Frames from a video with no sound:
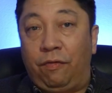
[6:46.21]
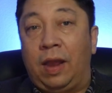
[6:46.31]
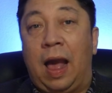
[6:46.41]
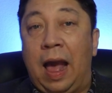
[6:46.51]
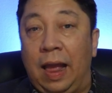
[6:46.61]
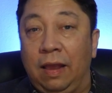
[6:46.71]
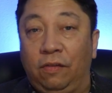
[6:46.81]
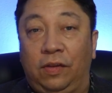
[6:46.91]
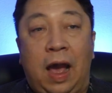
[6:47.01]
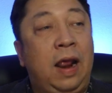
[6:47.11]
I
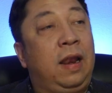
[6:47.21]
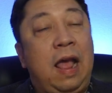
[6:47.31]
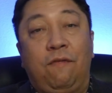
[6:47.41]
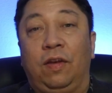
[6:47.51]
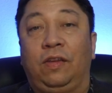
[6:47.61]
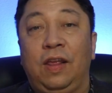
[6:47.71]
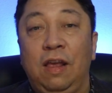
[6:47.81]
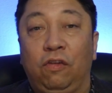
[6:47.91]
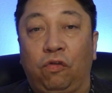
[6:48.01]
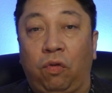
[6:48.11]
is dotted, every T
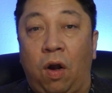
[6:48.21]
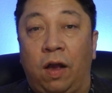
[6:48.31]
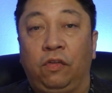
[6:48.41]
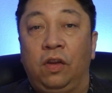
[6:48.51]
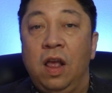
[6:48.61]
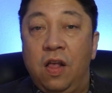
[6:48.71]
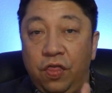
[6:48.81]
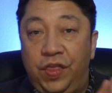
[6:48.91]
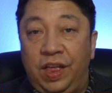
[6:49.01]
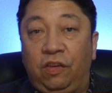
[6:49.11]
is crossed.
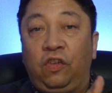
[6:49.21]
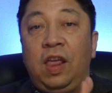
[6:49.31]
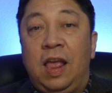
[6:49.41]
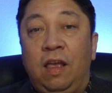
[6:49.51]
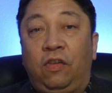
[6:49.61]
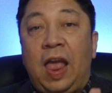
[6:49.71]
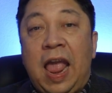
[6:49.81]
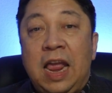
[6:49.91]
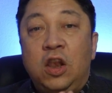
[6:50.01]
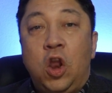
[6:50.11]
This is
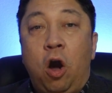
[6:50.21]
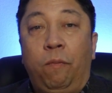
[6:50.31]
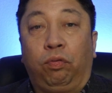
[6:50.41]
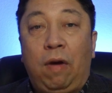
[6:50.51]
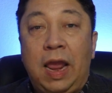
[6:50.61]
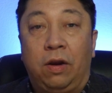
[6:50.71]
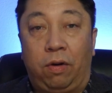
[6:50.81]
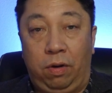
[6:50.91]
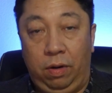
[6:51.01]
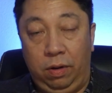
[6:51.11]
a no-brainer.